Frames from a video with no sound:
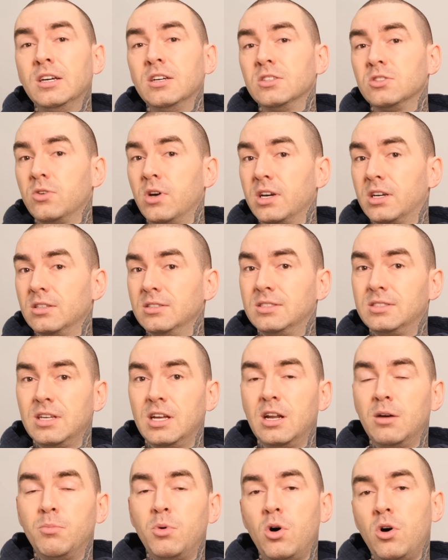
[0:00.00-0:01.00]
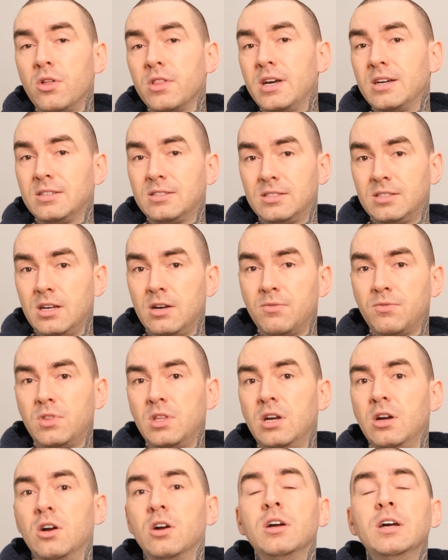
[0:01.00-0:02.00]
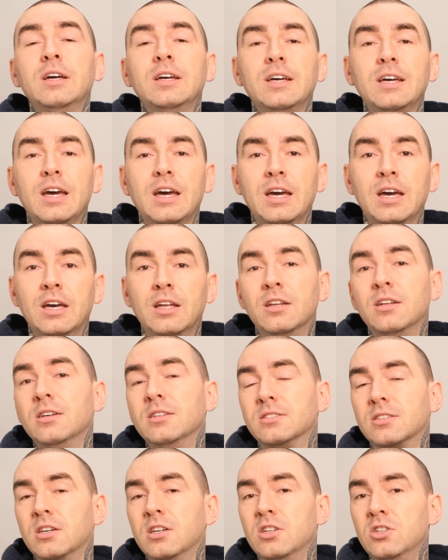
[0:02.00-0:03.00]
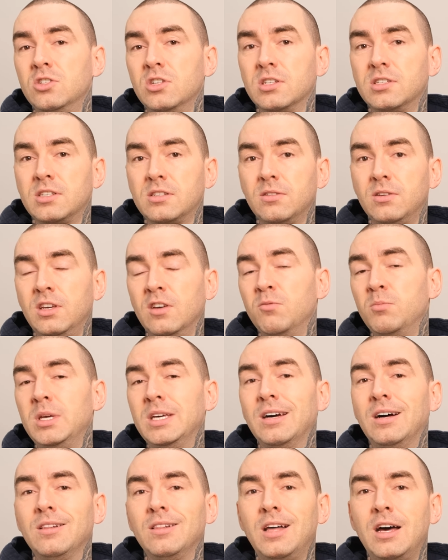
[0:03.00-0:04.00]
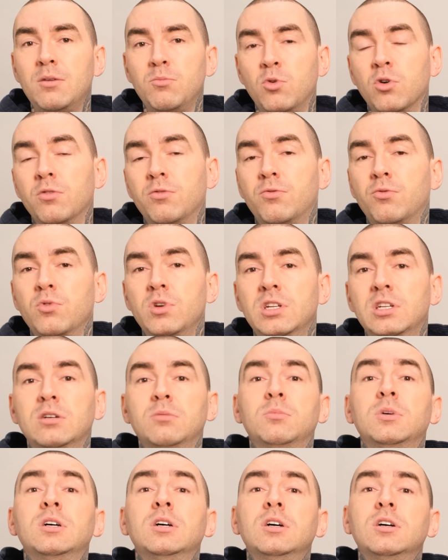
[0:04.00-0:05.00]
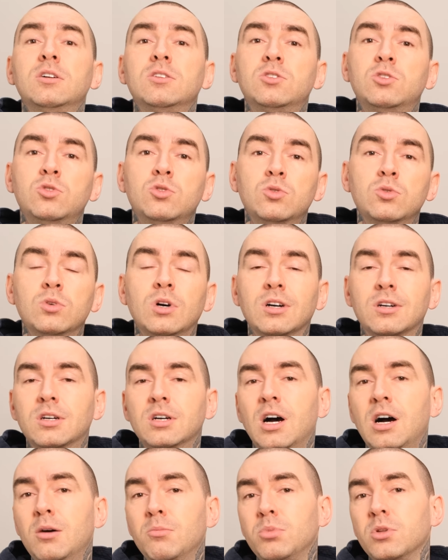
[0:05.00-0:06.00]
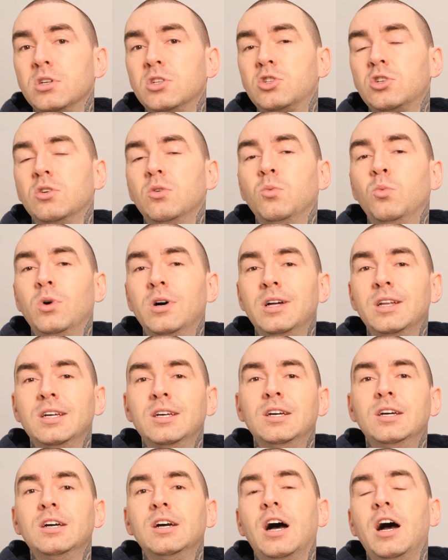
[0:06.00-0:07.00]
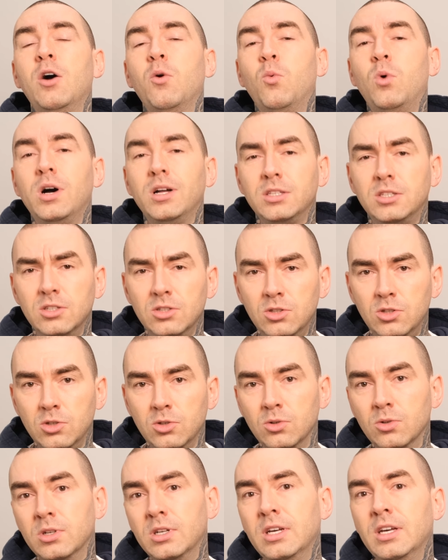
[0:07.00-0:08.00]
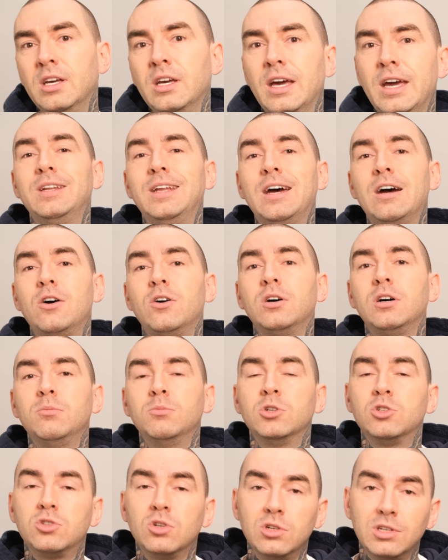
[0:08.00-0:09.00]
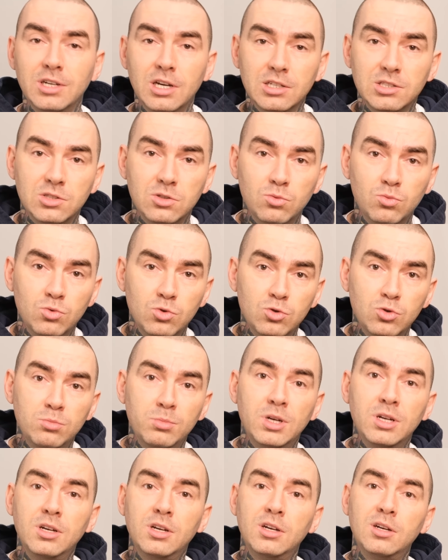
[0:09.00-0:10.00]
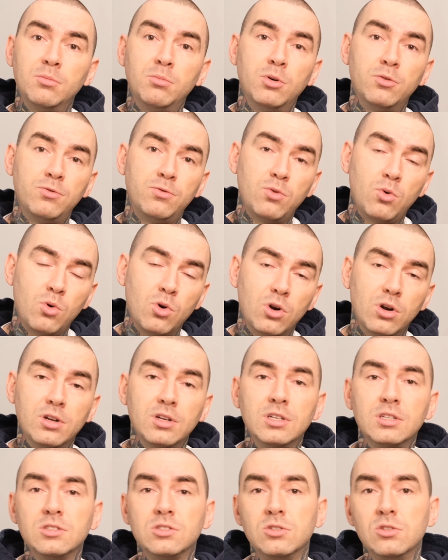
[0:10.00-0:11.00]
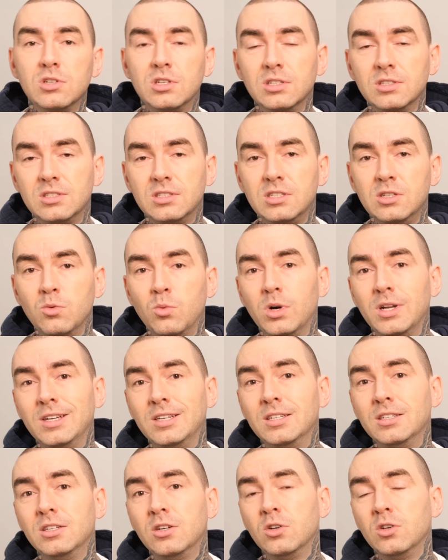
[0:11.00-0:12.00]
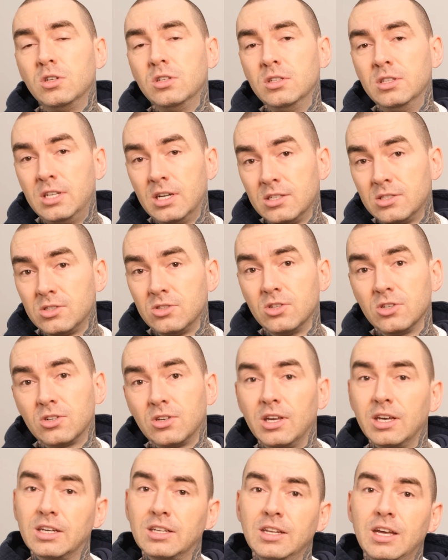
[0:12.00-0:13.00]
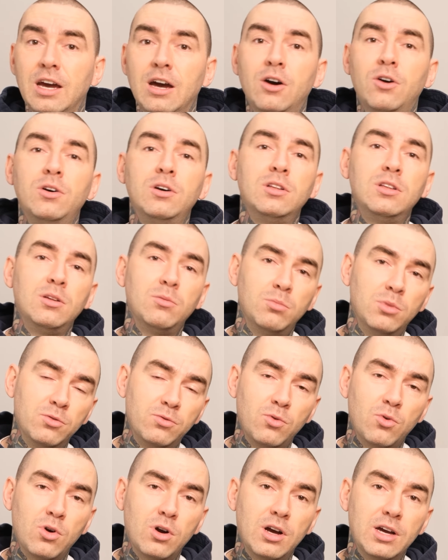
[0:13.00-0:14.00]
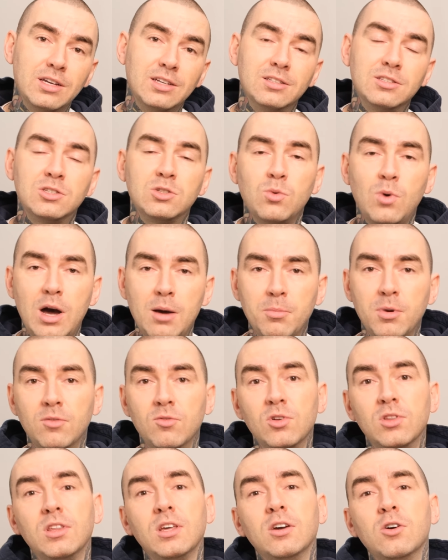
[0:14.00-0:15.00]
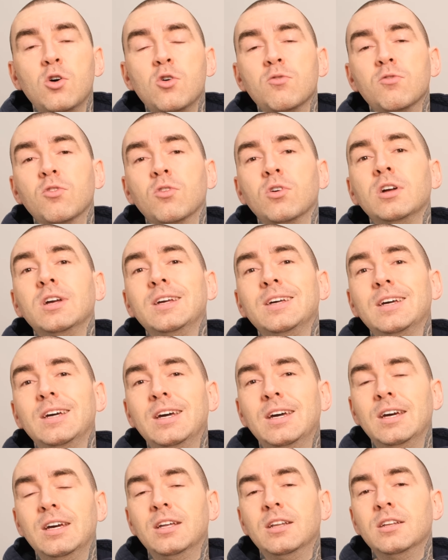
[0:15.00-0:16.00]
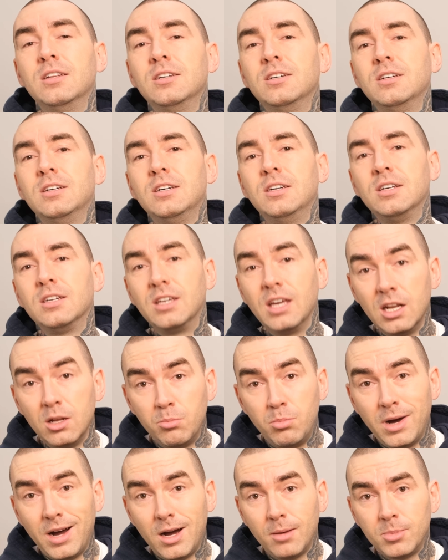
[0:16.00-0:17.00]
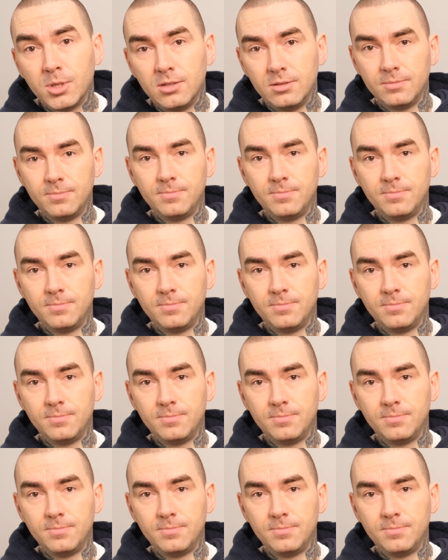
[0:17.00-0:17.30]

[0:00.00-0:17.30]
So I can set up all that stuff there, and it's gonna just give me a lot more freedom to accomplish what I want to do. Now I'm gonna show you guys the room before, so you can see what it does look like now before I swap everything over and get it popping.